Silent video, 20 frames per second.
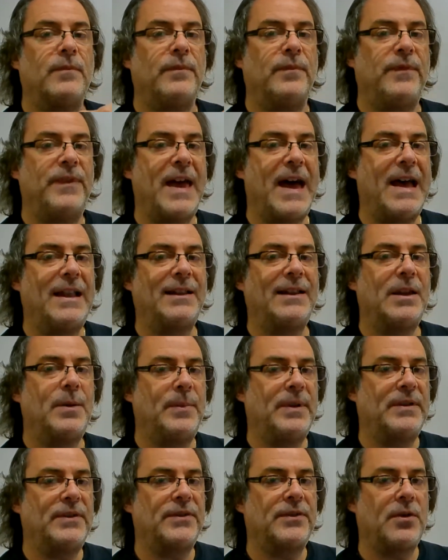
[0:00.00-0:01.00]
That
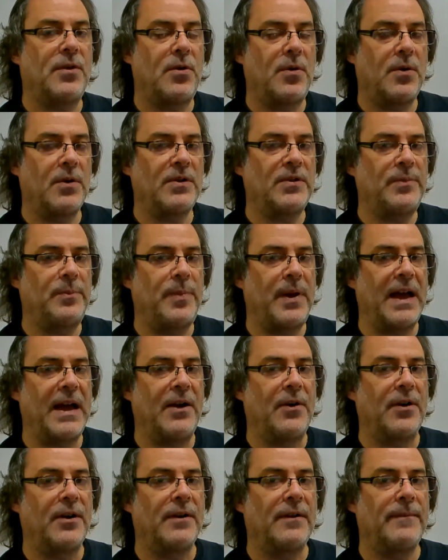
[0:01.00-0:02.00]
limits the
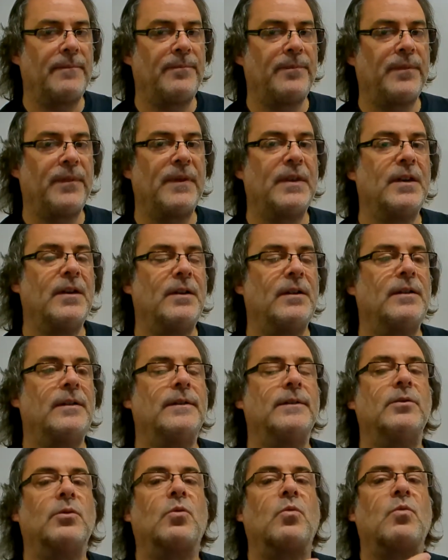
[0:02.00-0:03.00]
horsepower,
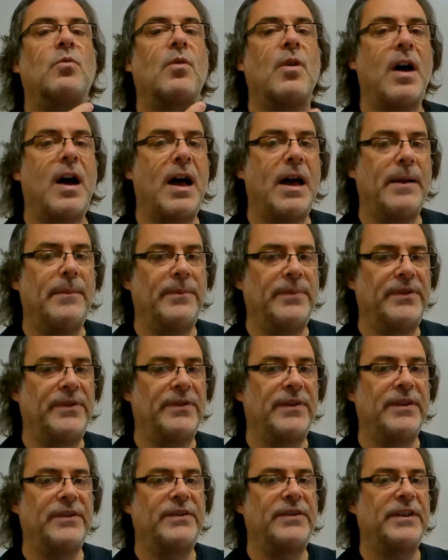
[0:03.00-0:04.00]
robs
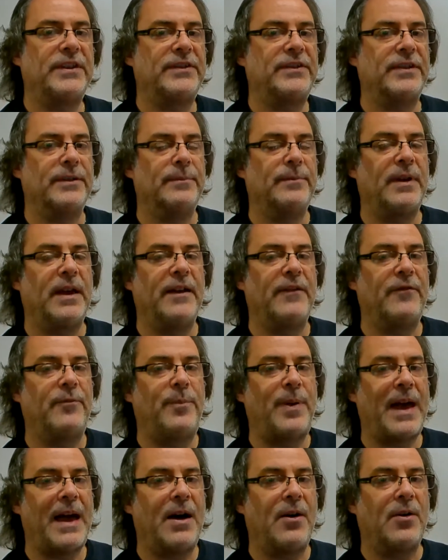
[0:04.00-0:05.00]
the system of
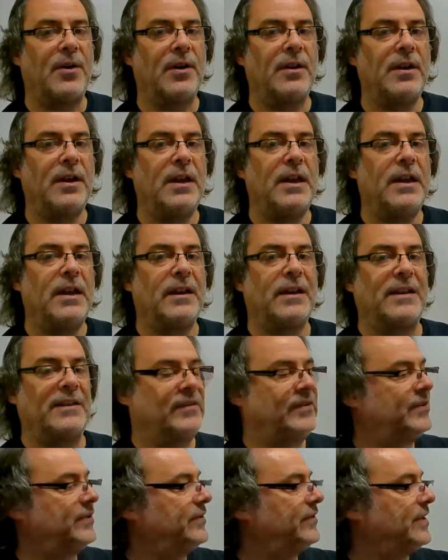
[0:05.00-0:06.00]
power, because
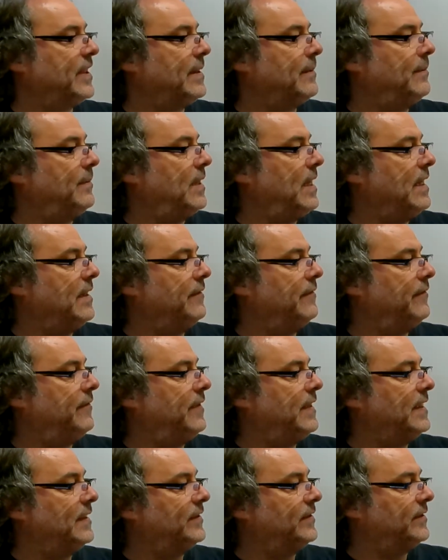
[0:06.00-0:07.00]
some of
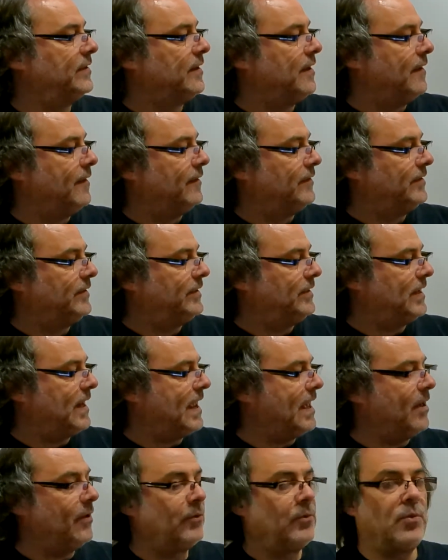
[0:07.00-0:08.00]
this
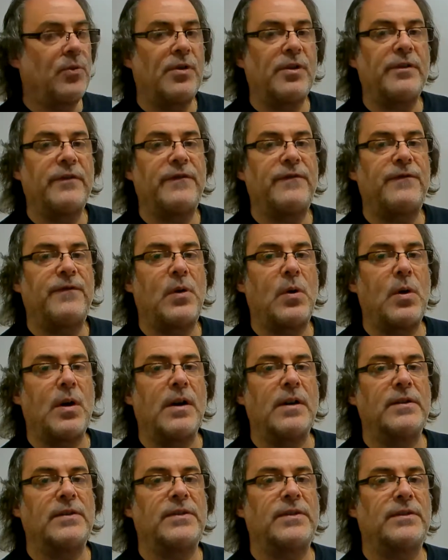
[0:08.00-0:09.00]
downward
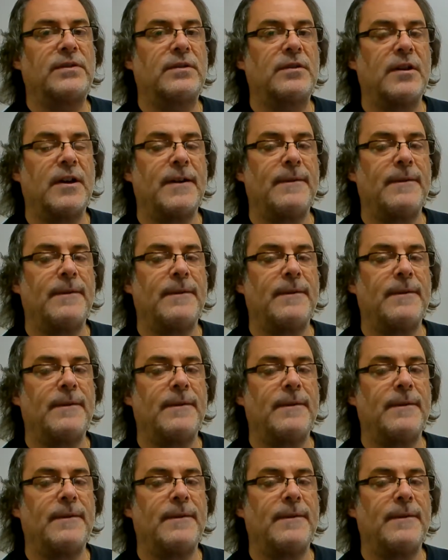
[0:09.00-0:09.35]
force